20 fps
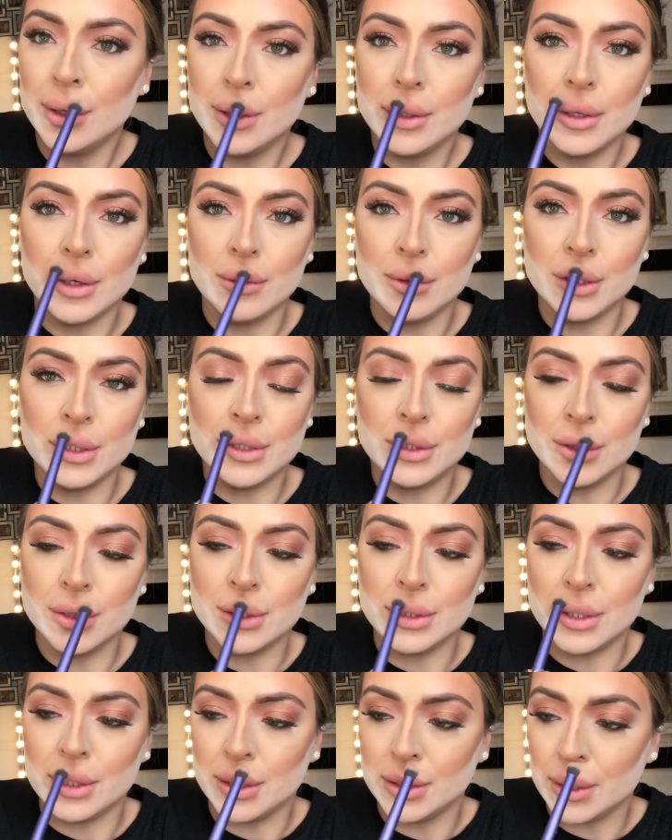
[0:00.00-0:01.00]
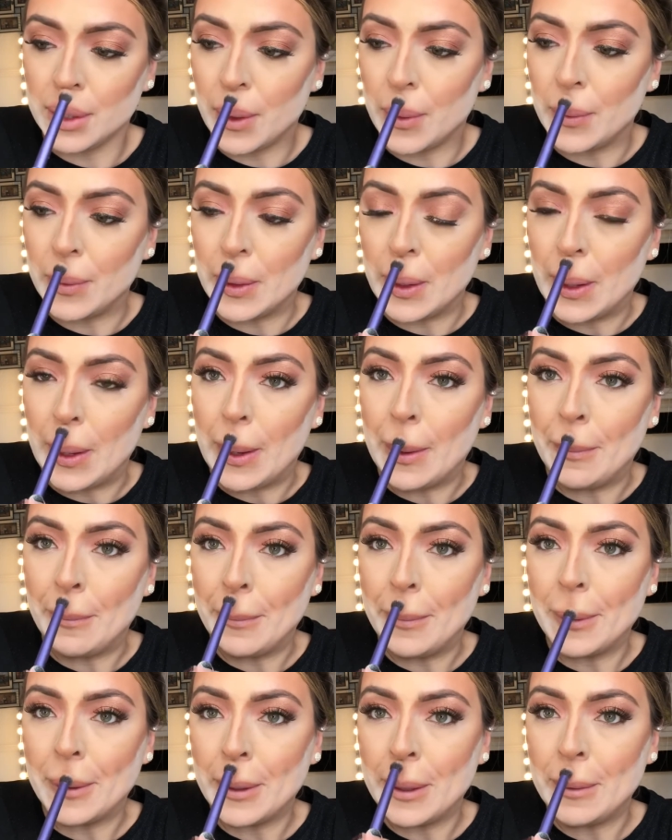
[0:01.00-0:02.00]
I'm just dusting this over the
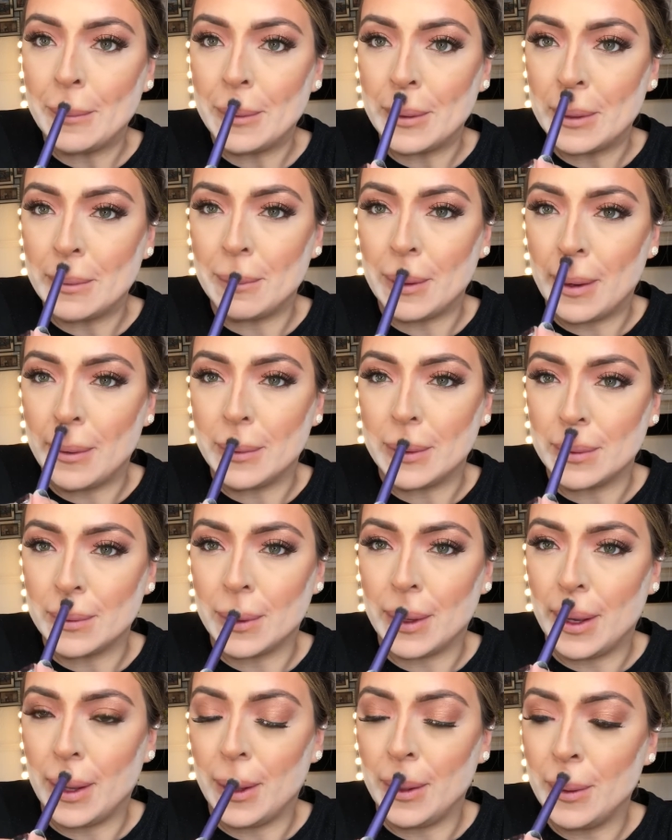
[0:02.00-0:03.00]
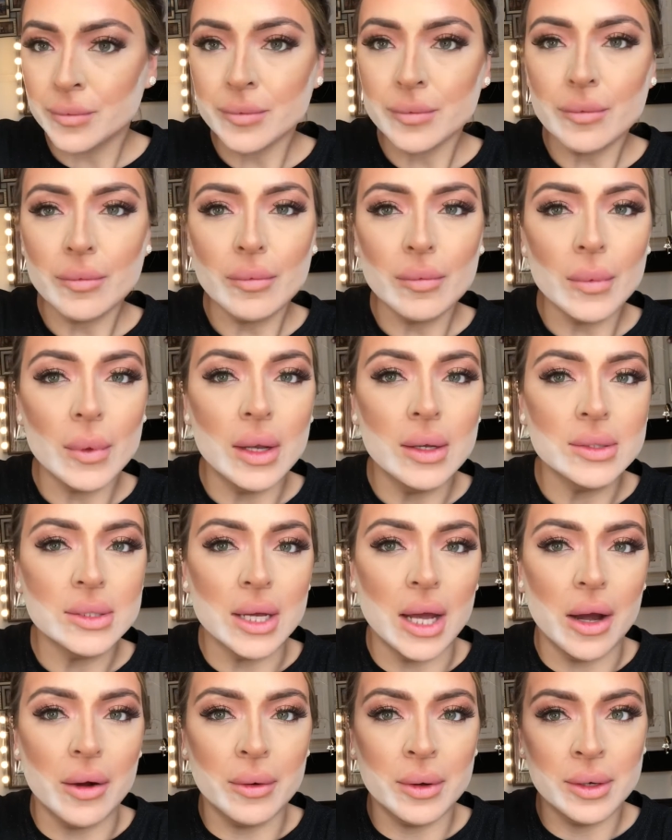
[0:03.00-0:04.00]
lips, Cupid's bow as well.
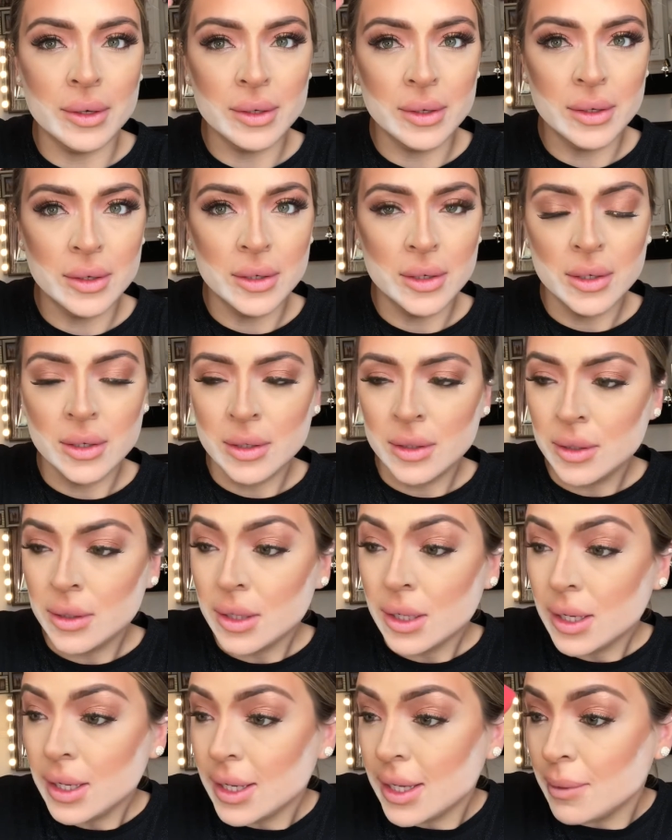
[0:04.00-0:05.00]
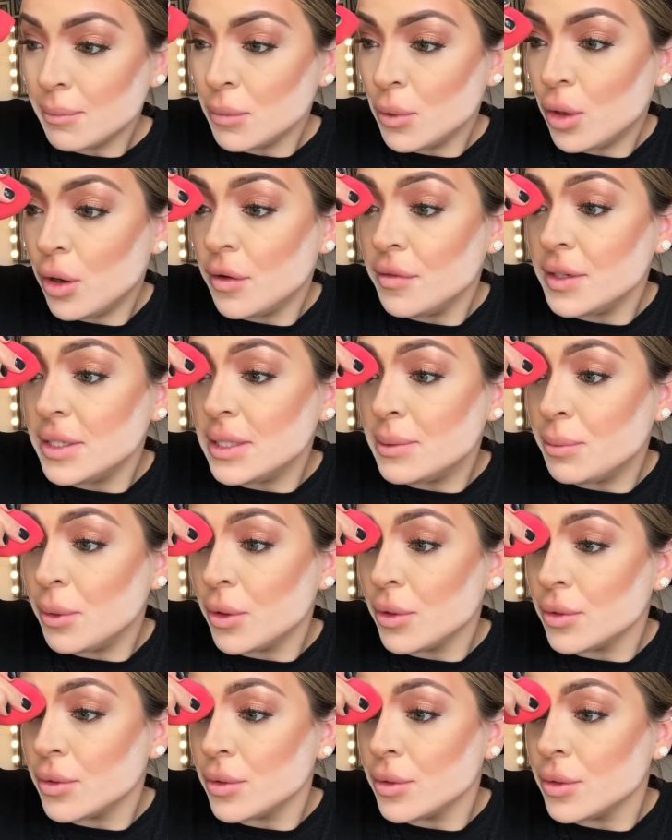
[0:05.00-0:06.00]
So clean Morphe
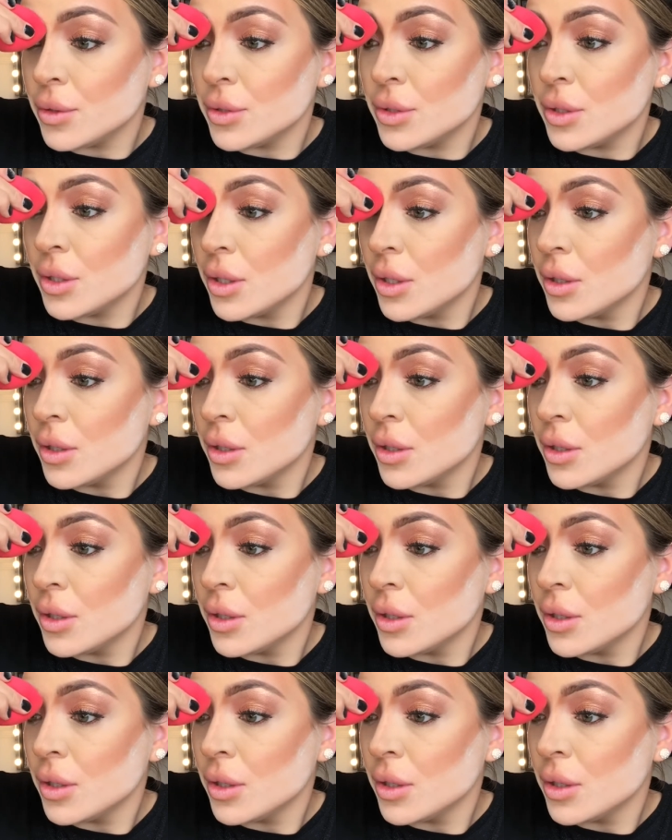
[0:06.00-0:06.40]
sponge.